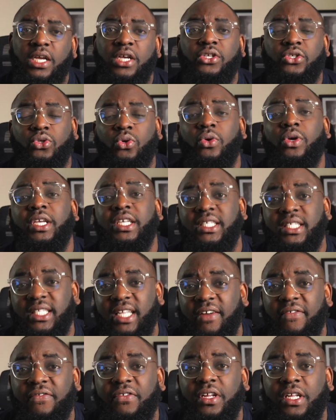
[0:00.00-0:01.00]
so it's
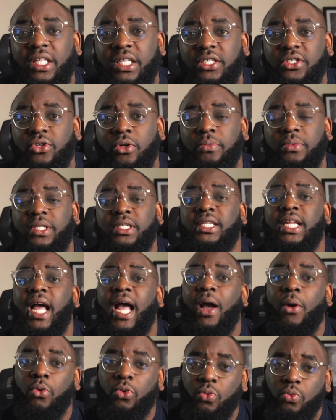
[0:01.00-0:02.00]
definitely something that
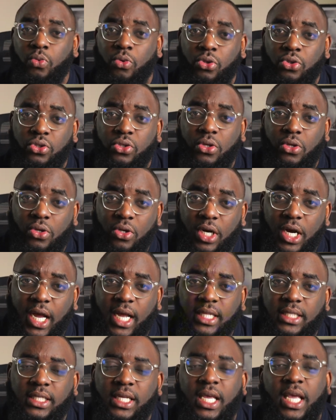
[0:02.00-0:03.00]
I would want to look
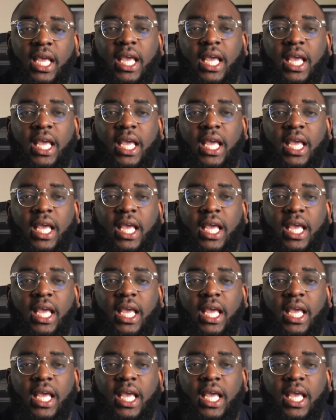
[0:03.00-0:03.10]
at